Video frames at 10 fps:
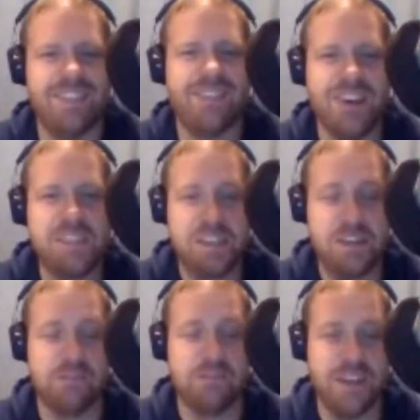those are your
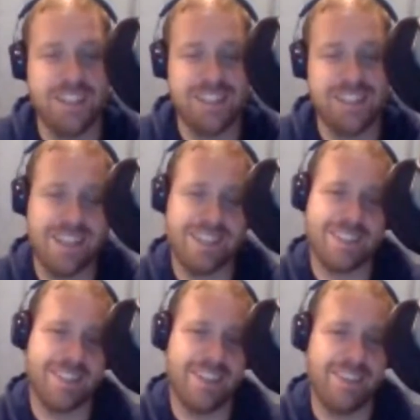friends, I guess
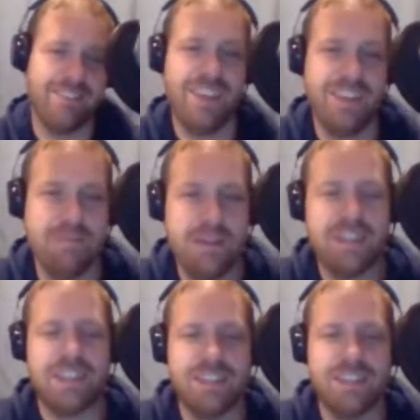yeah, it makes sense.